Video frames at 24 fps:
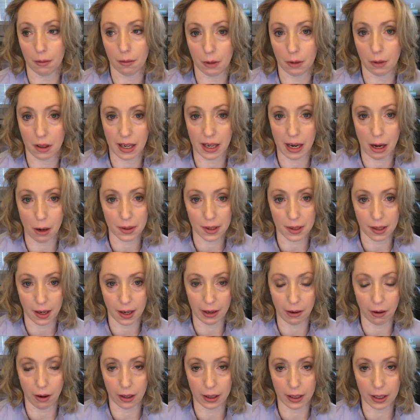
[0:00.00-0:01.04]
with an outside
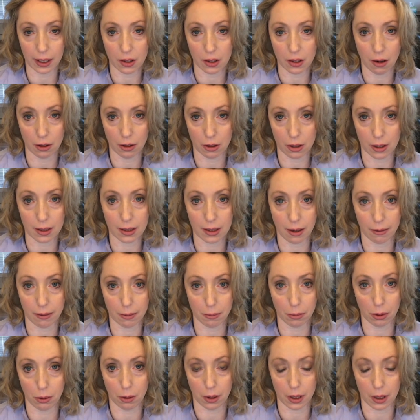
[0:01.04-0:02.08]
audience, not just our
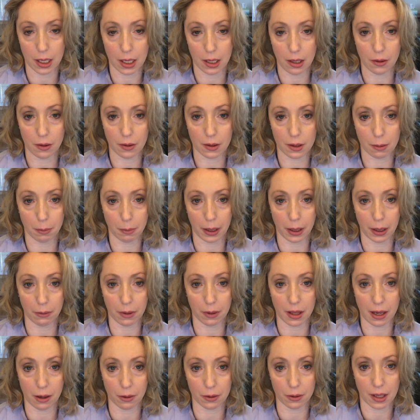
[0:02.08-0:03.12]
employees, but with
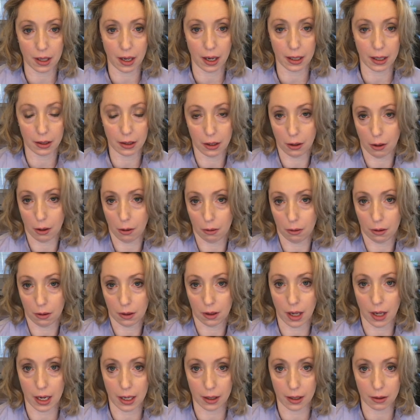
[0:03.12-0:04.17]
outside,
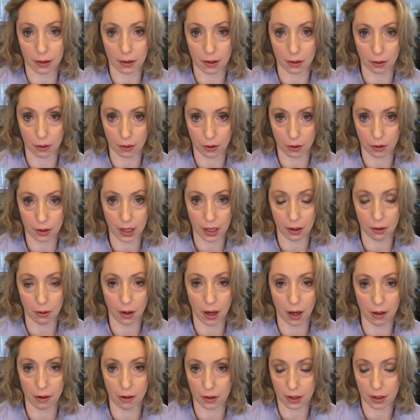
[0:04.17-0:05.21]
clients or other